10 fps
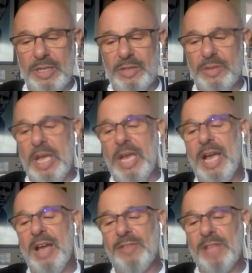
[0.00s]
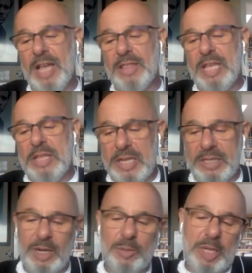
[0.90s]
they have that and they
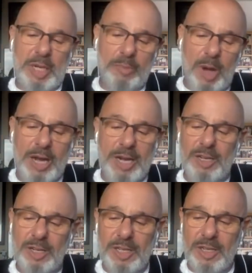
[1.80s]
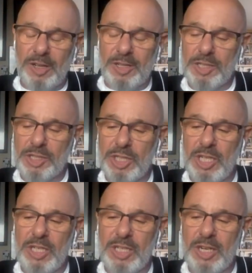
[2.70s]
think they're being monitored and all this
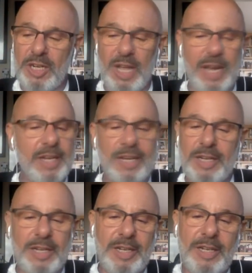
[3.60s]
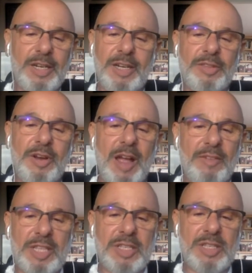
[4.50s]
shit. And they're like, they're
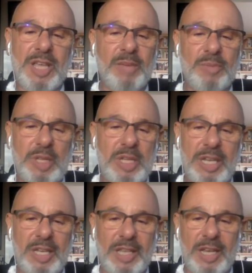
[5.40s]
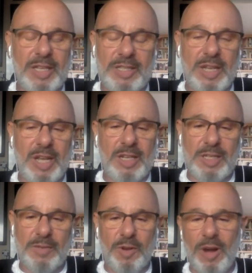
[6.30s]
having the same thing. And it's not because
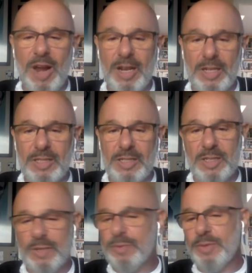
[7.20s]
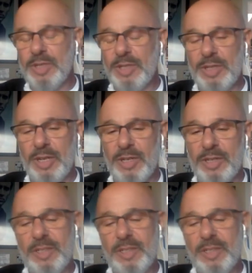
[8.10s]
of crack, it's because of, their